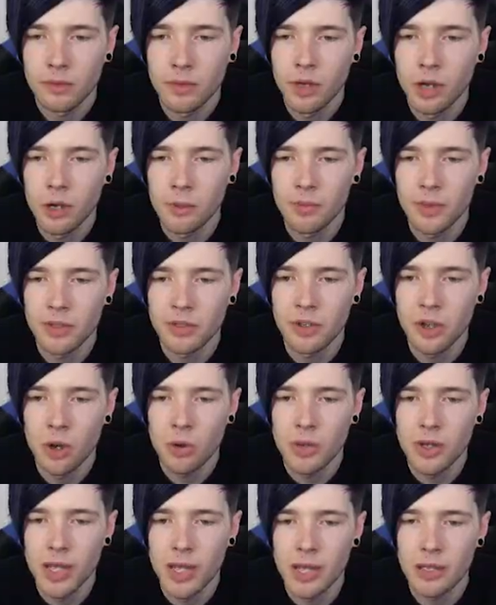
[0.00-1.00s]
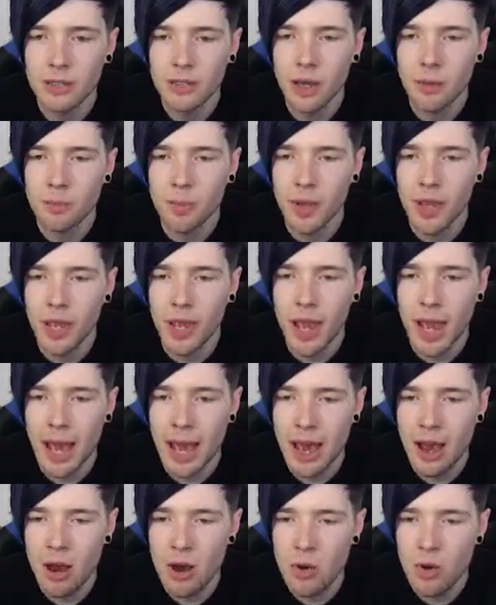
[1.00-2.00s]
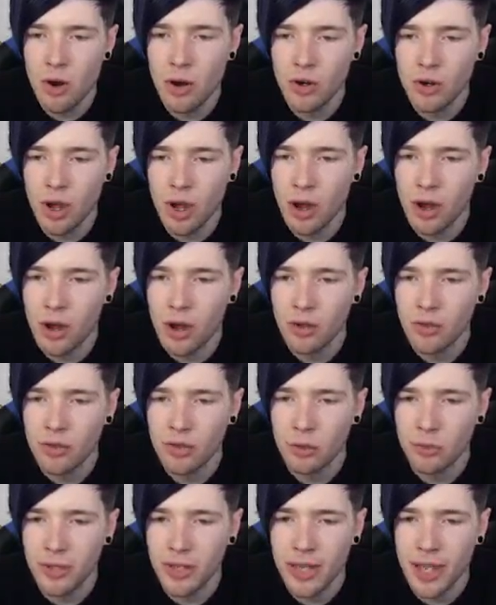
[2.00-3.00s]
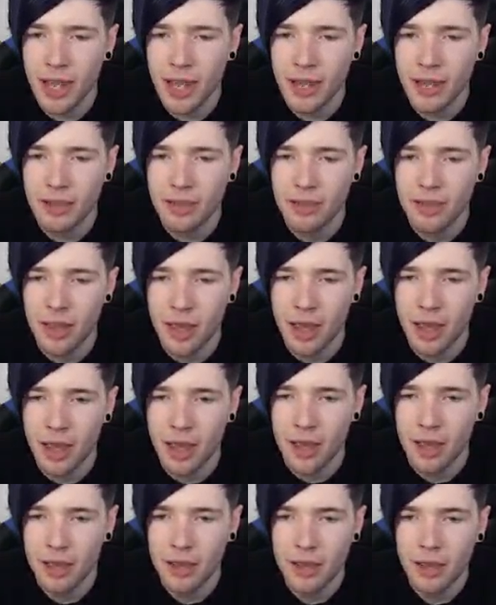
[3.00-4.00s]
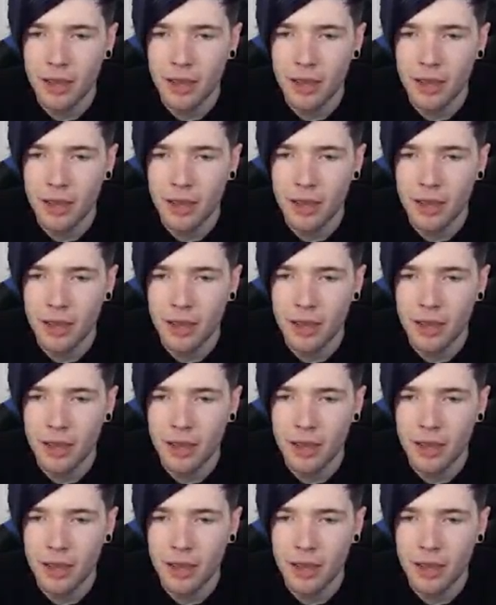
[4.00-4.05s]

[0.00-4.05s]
Nope, there's no keys up here. How on earth do we get in there?